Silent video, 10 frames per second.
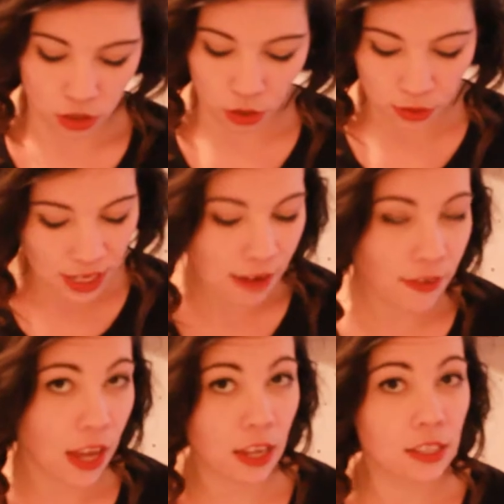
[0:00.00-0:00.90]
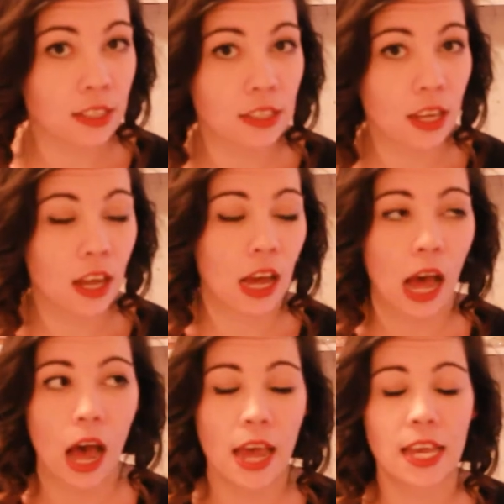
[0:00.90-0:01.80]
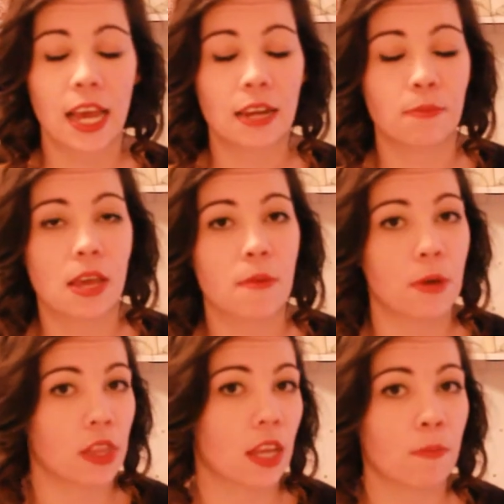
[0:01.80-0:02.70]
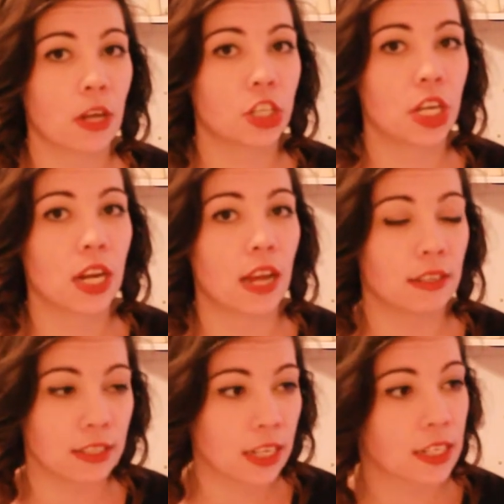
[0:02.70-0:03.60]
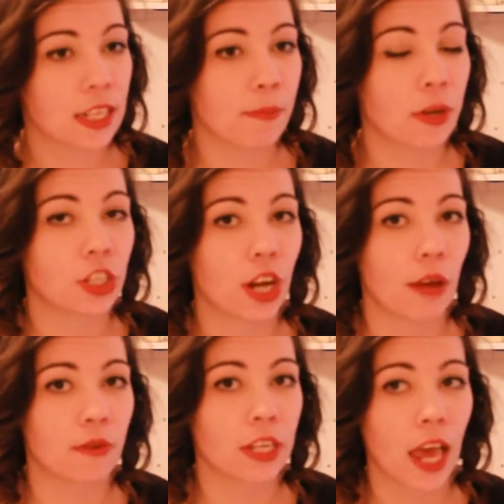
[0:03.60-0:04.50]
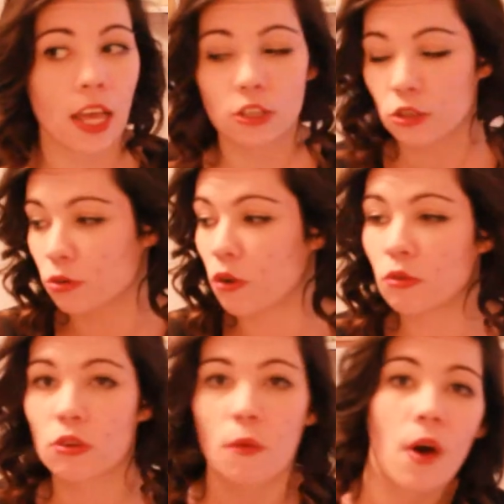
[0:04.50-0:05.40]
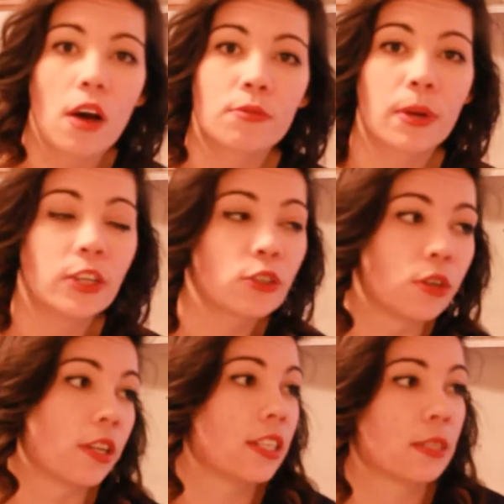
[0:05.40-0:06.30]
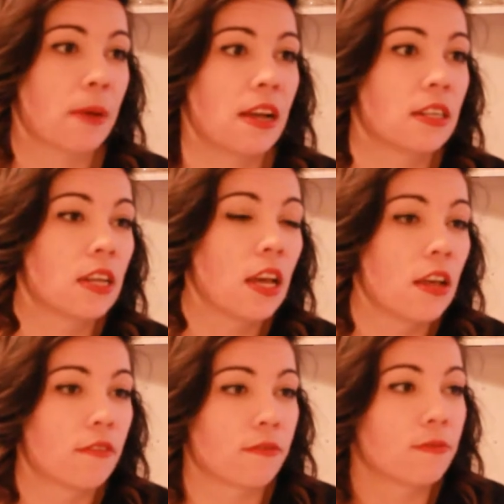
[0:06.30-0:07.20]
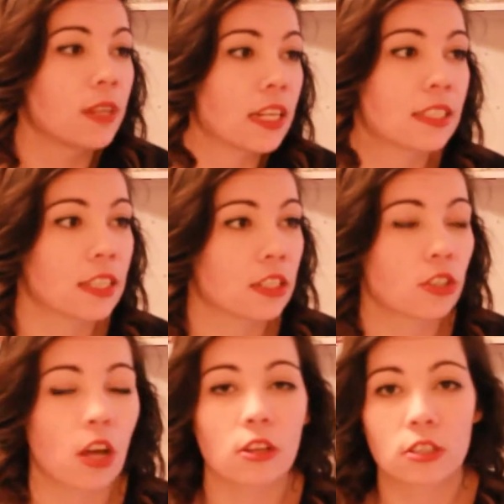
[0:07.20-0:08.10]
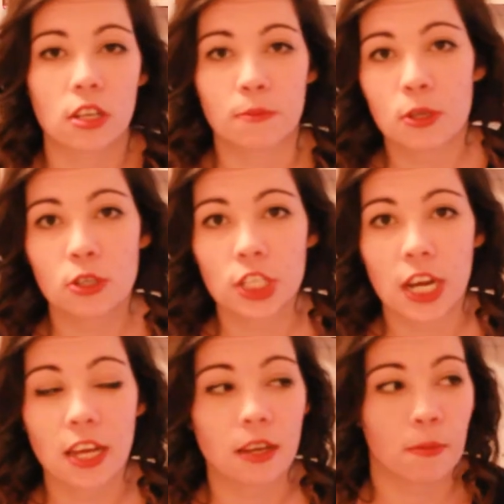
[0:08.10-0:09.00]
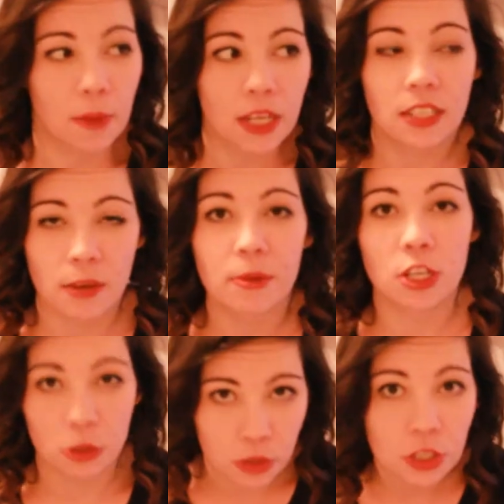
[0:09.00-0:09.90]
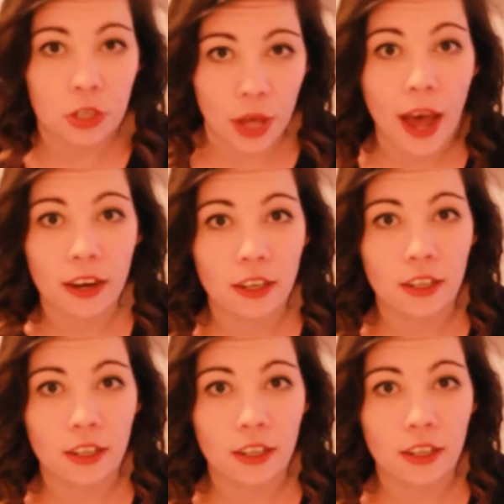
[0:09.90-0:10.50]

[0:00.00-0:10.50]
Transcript: So savings, I can make a monthly budget and stick to that budget every day. So don't go off Rachel and spend like $6 on a milkshake because I've been known to do that.